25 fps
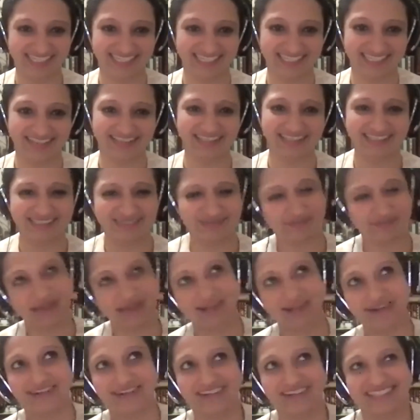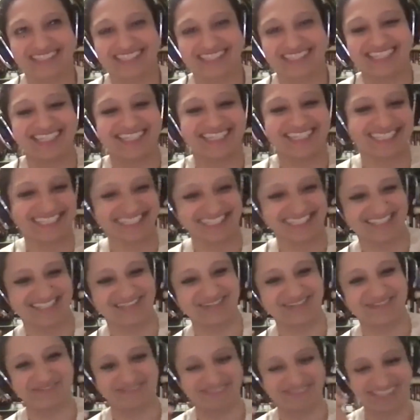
I think that's a paradox of